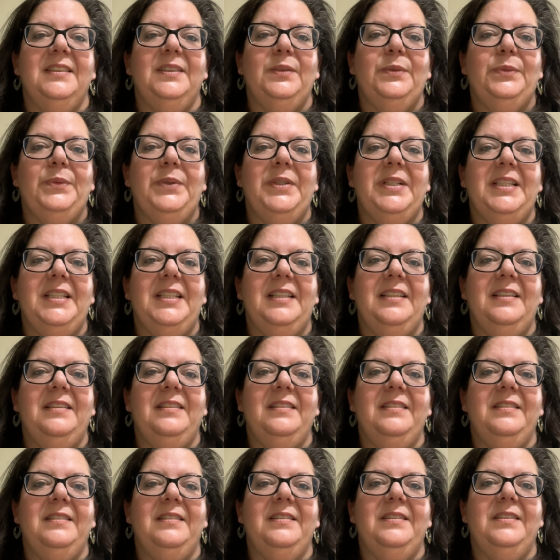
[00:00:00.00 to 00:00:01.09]
with
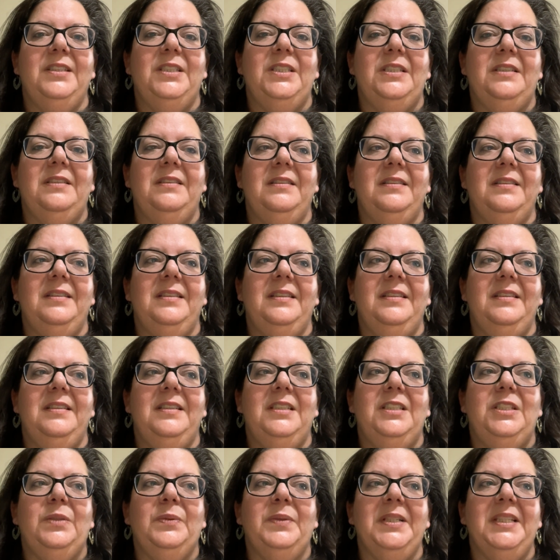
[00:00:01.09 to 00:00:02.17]

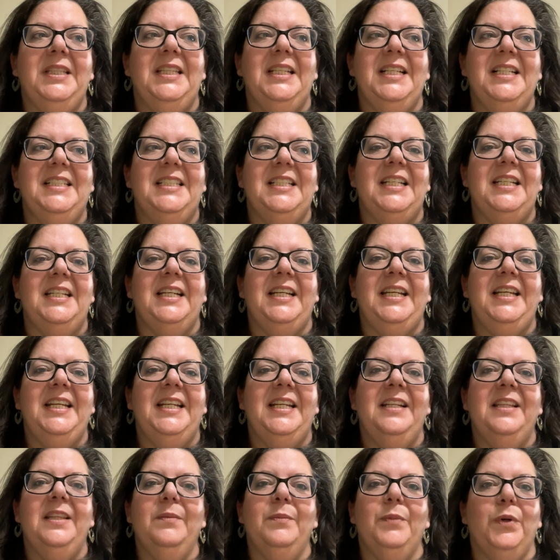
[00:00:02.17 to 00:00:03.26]
doing things at night and
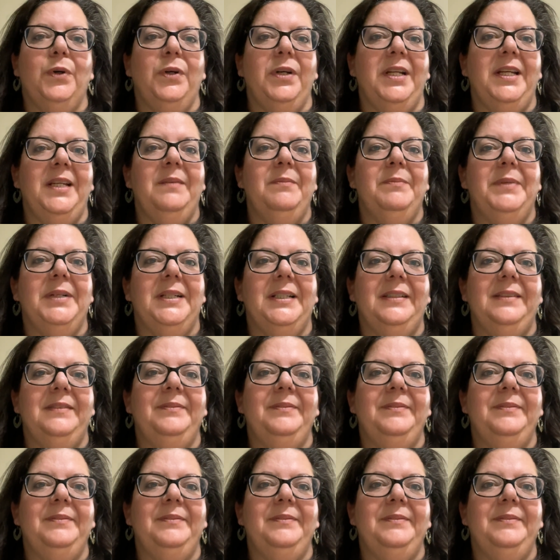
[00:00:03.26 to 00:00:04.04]
in the morning, but